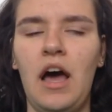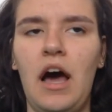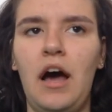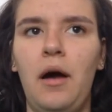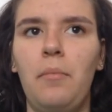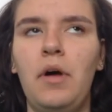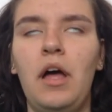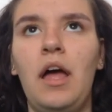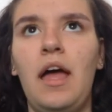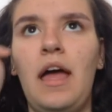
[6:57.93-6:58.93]

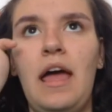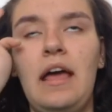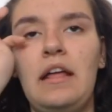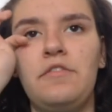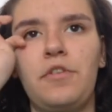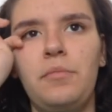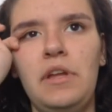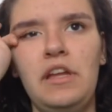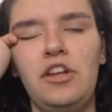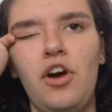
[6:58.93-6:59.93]
And for
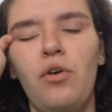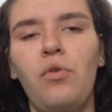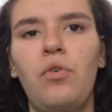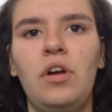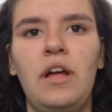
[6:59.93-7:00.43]
me, you know,